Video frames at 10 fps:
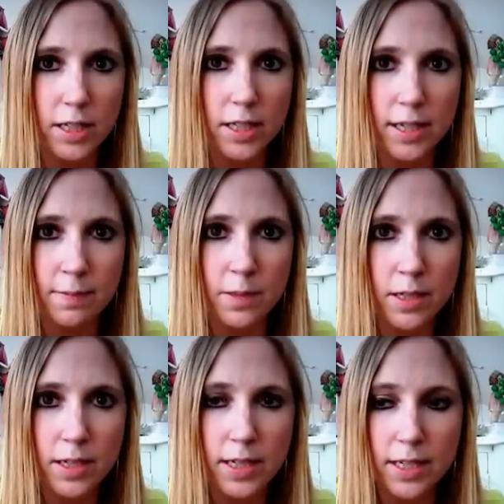as the stamp
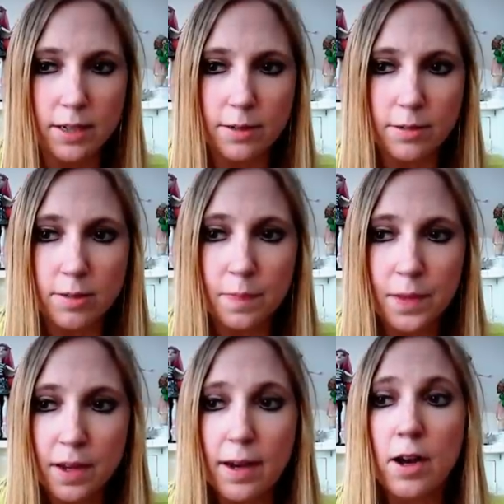sun tea goes.
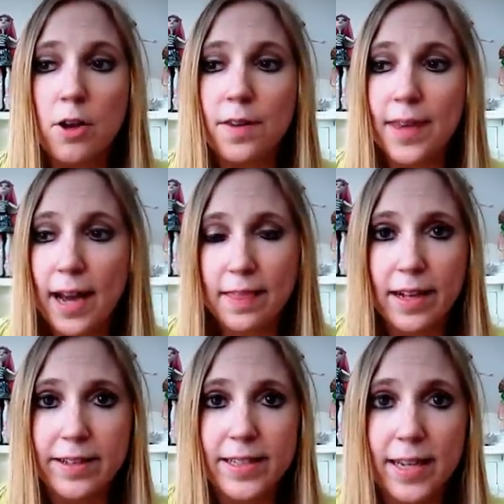Yeah,
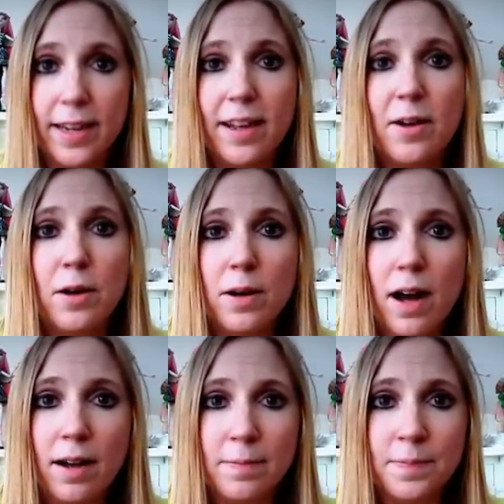that's it
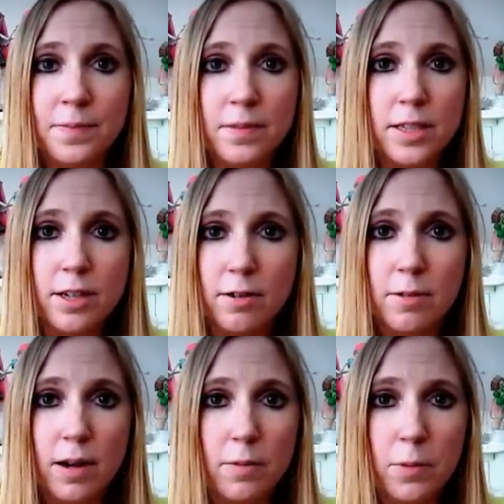um, you
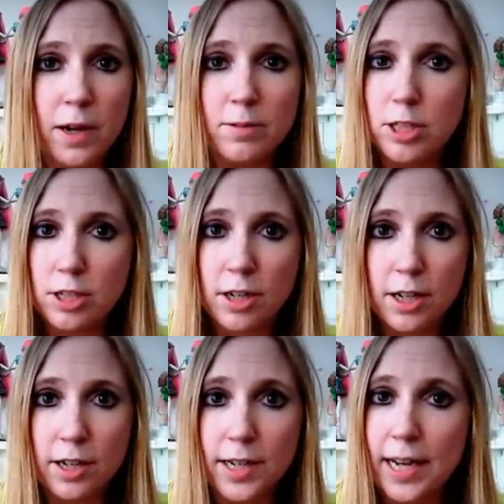know, when I was
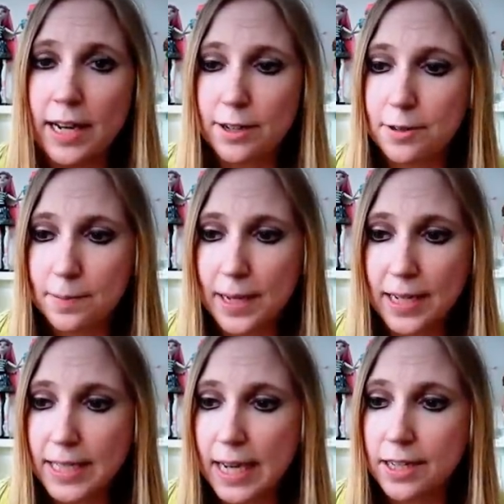younger and I go to my
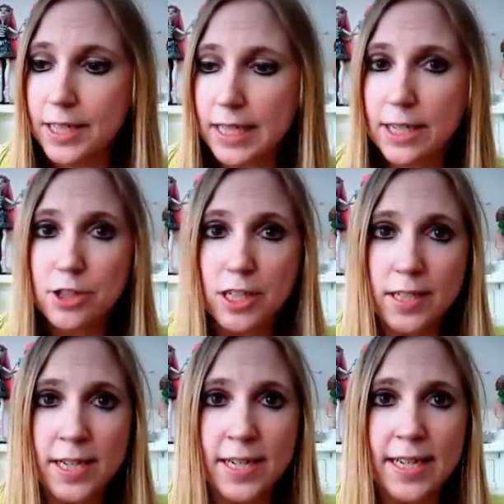aunt's house and I drink
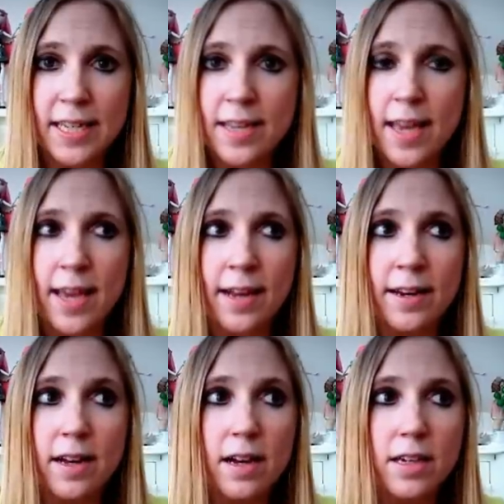sun tea
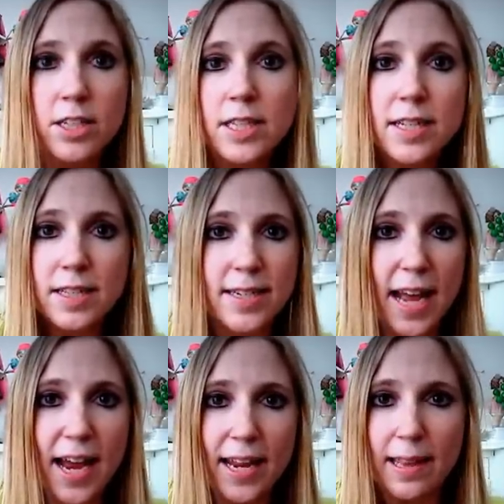and to this
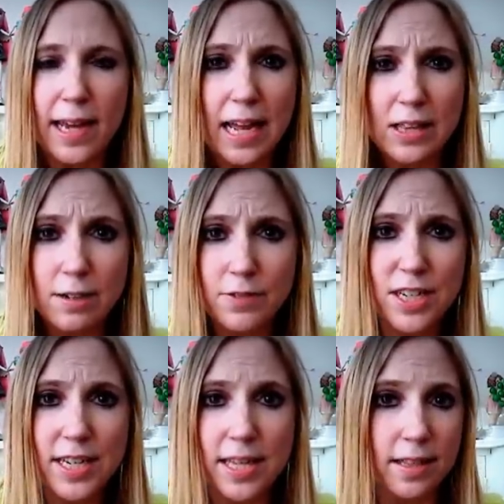day, like I love
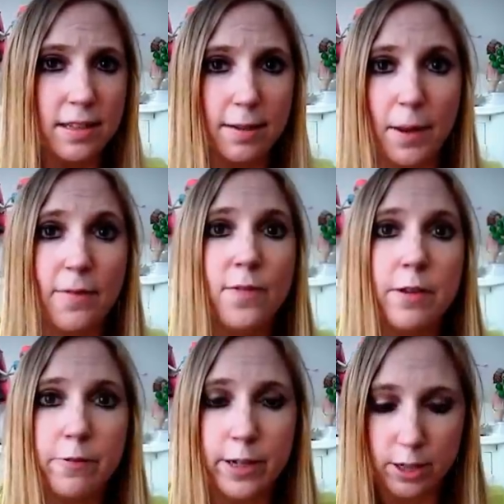tea. That's like my
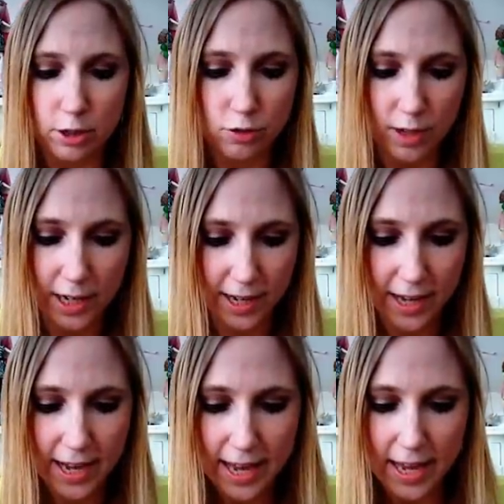favorite drink.
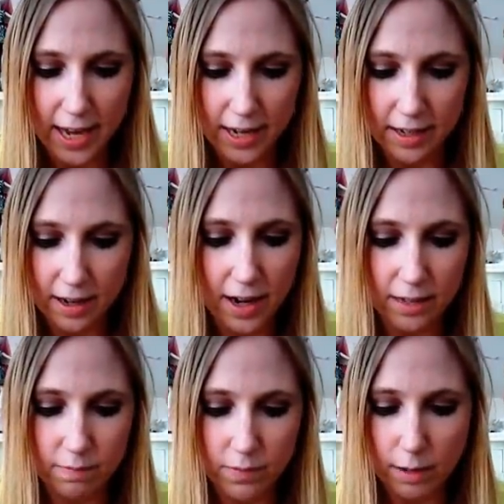And
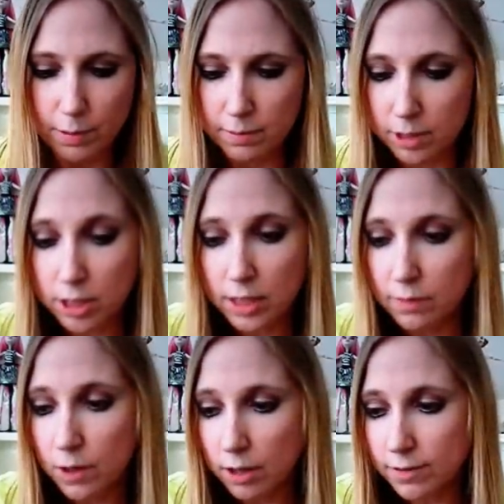I, I pretty much
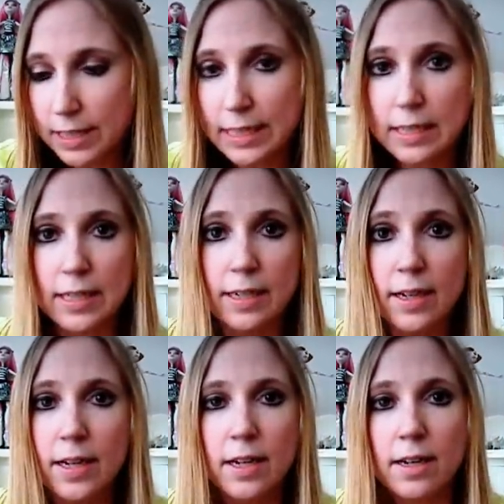live off tea
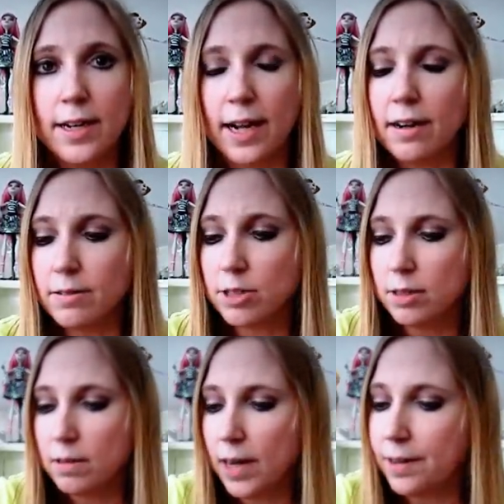now.
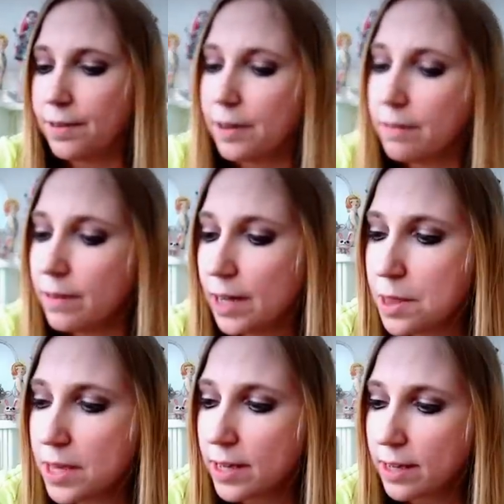So I don't know. I
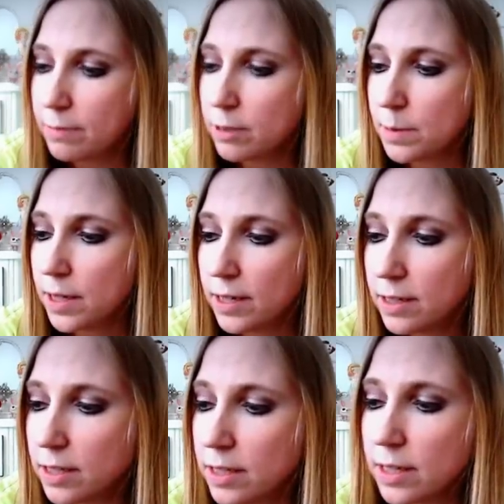think it was
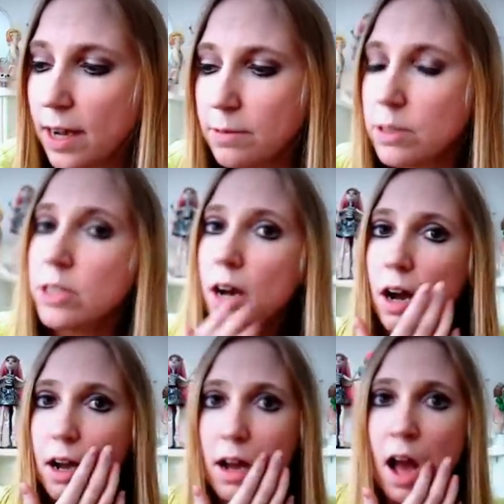because since I was
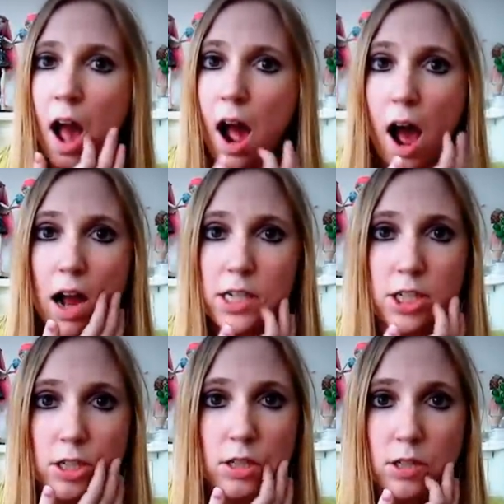young,
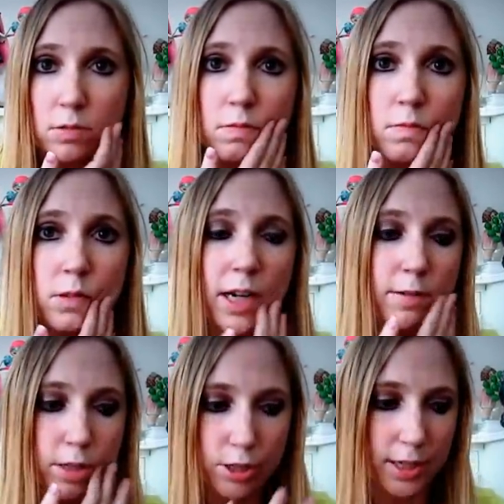that's just what
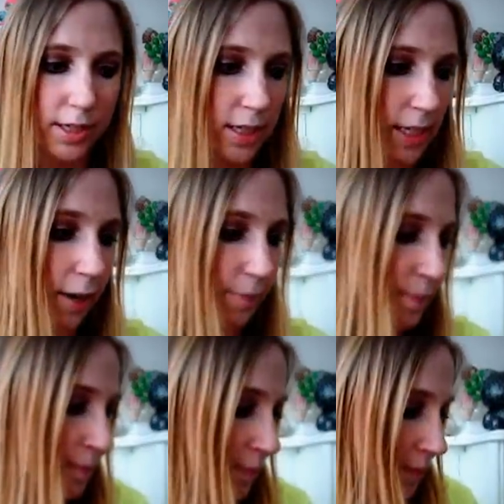I would drink. So
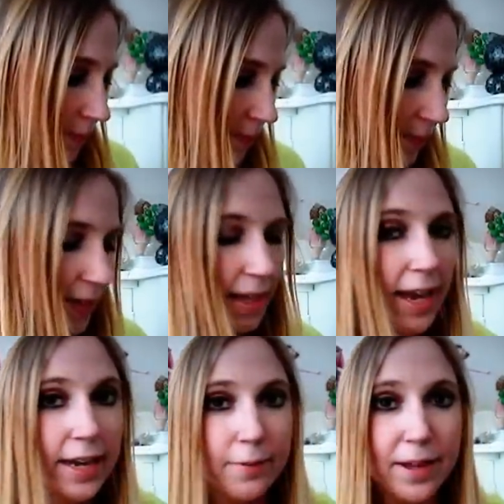
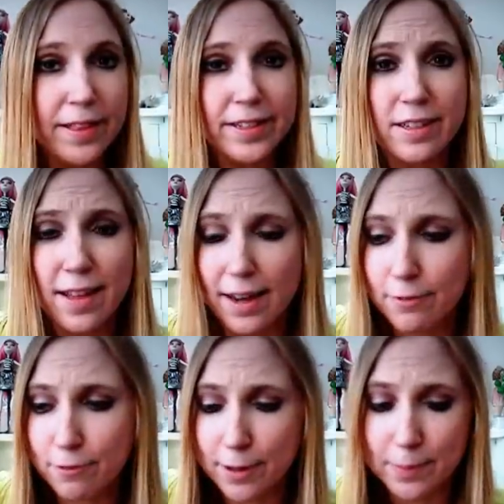anyway, that's a lot
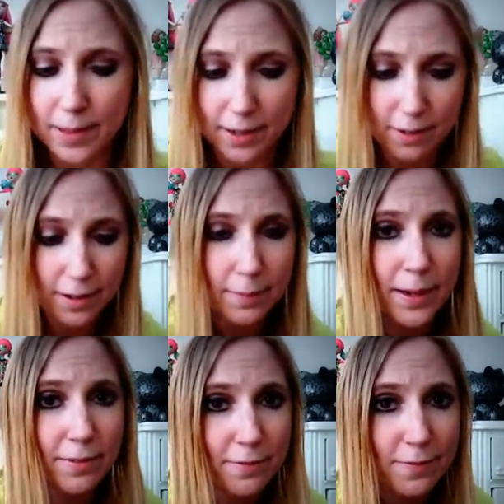of rambling on
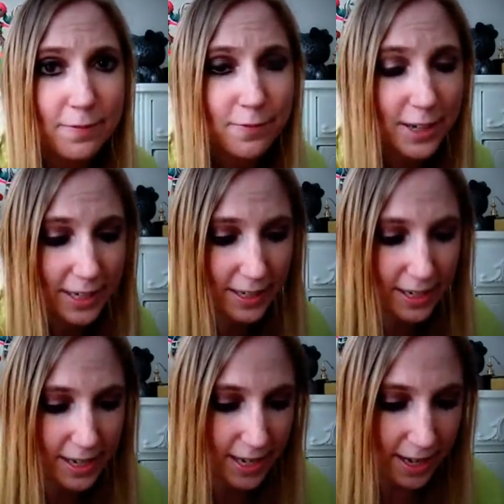about freaking
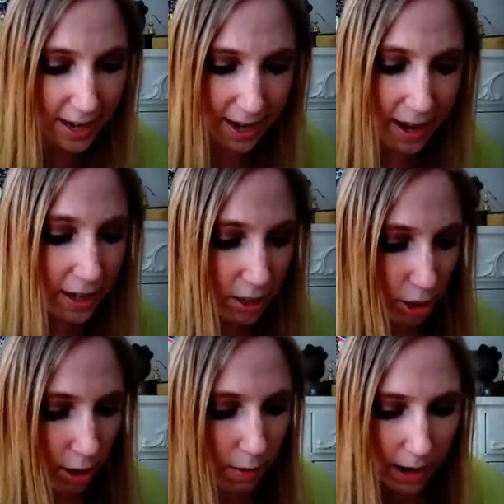tea.
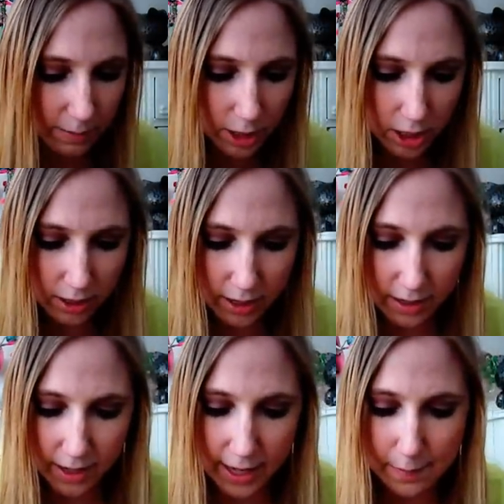So I'm just going
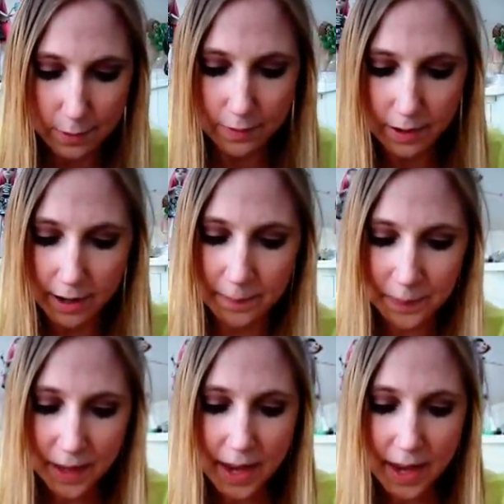to keep moving on.